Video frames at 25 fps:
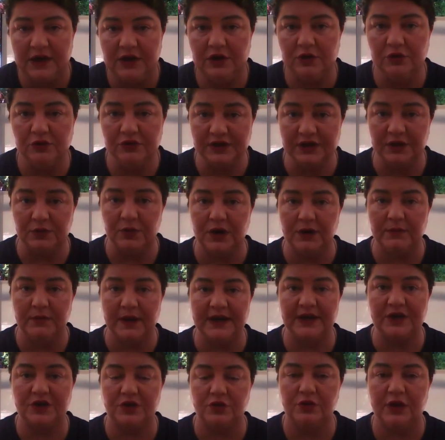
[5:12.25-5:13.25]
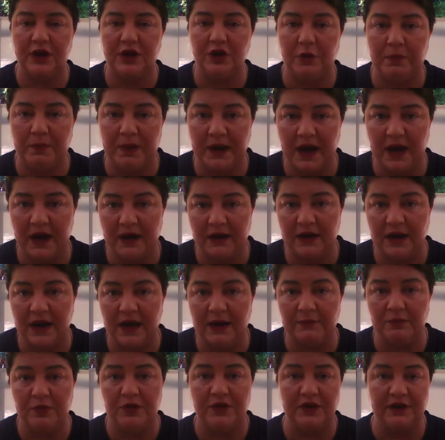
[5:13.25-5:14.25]
you also want to make sure that you're partnered
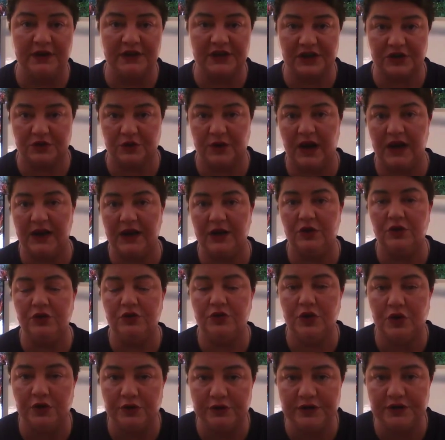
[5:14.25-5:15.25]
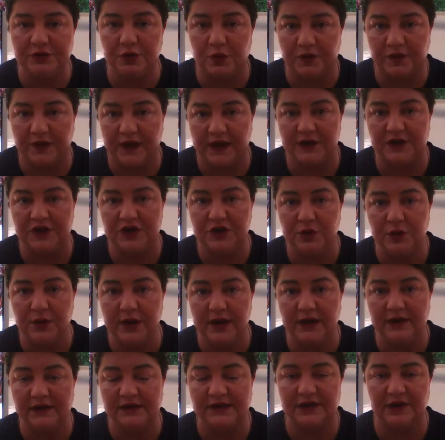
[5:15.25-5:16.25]
up with an Australian who knows what they're
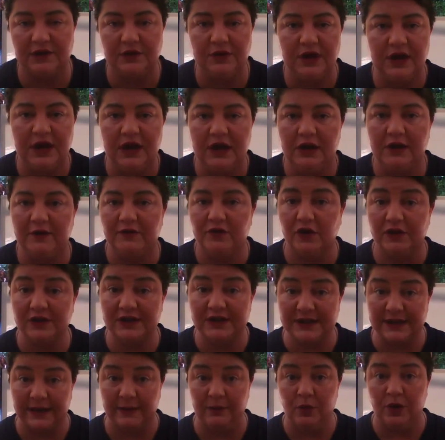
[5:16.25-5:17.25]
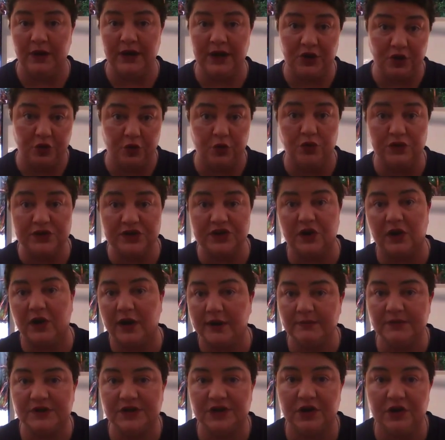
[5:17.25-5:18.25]
doing. So you've got someone in your
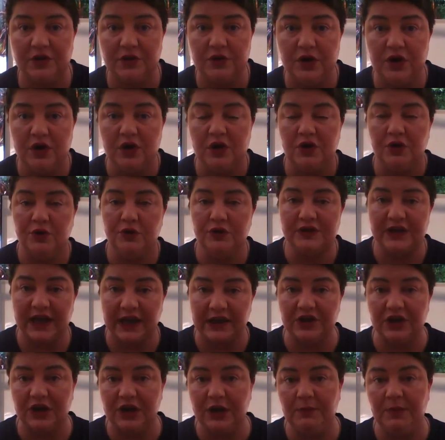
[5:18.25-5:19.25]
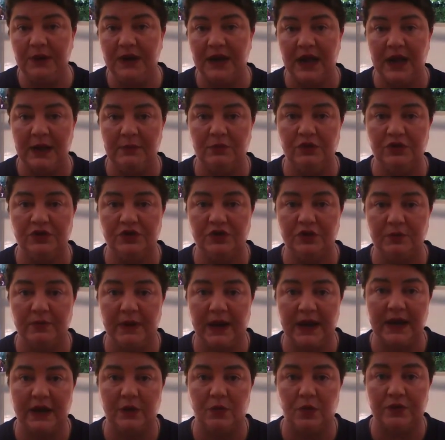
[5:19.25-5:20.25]
time zone who's actually been able to
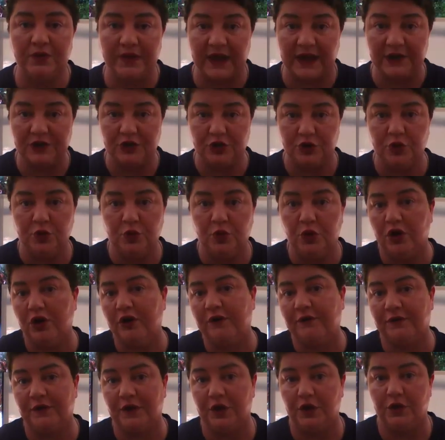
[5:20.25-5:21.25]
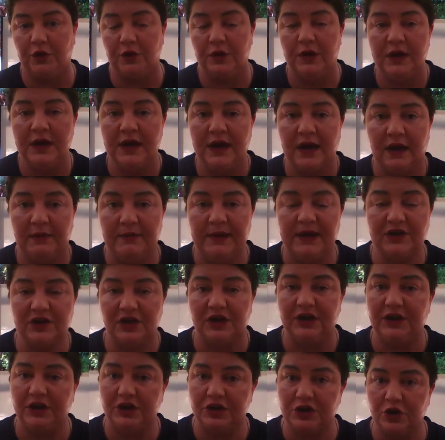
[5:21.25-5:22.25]
make what they do work for you. I'm
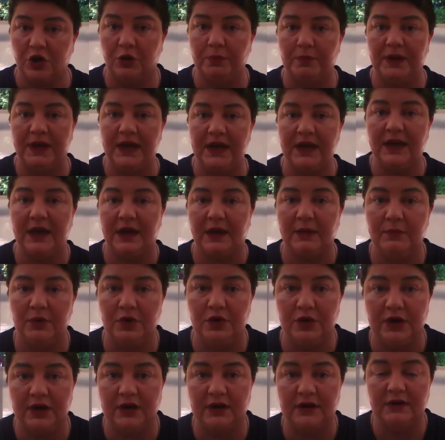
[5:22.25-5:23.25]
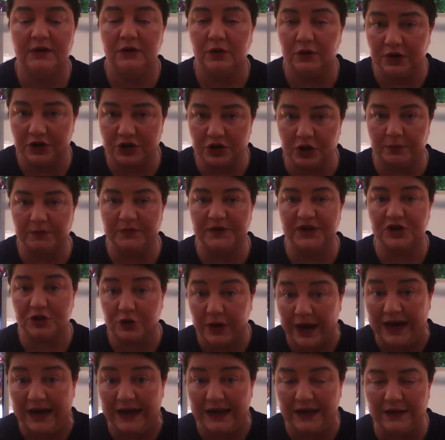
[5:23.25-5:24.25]
actually the top income earner, or the top
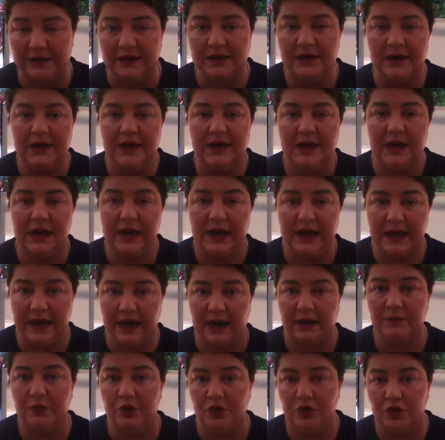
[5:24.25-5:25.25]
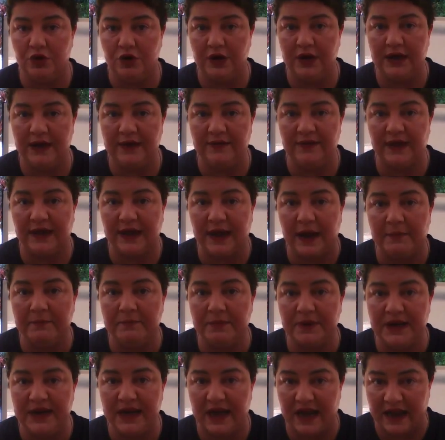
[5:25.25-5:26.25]
Australian income earner in the
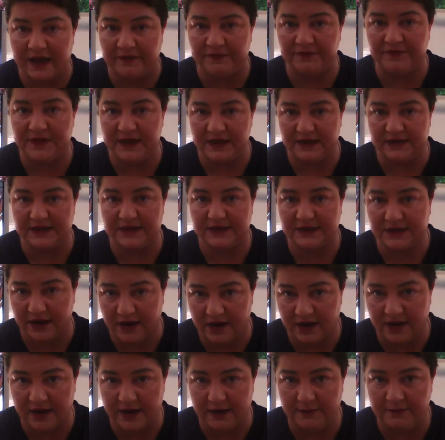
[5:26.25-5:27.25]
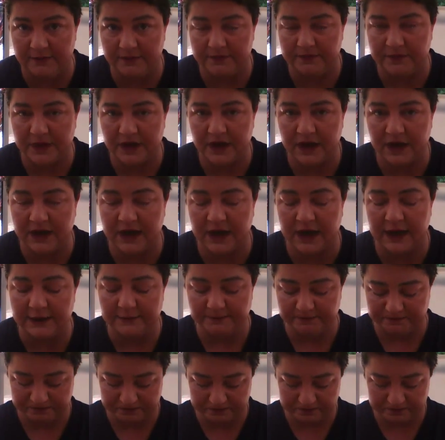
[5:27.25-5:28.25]
company at this time. Okay,